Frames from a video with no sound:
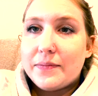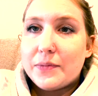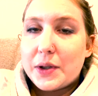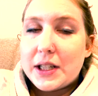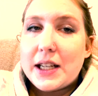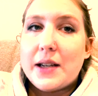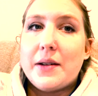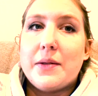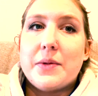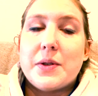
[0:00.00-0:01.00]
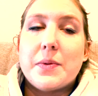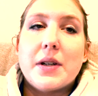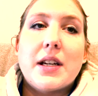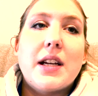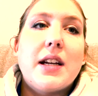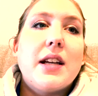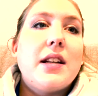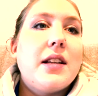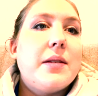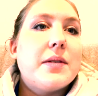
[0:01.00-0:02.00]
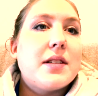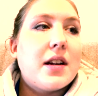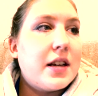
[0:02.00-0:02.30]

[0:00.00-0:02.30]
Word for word: when King was working and he was not